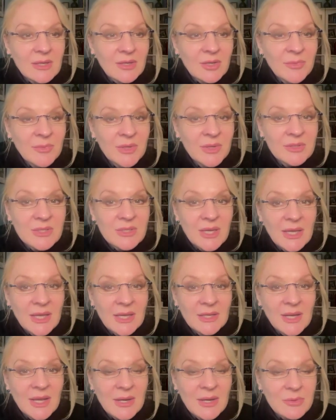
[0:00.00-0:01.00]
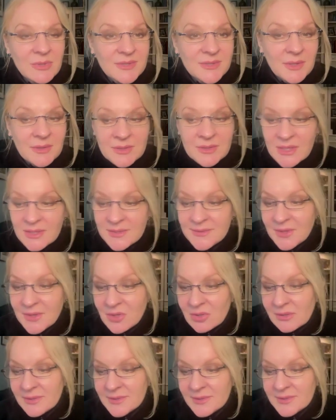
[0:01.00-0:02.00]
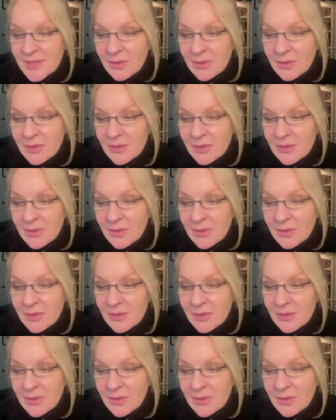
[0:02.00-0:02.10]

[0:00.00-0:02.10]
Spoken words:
community and our Sunday circles.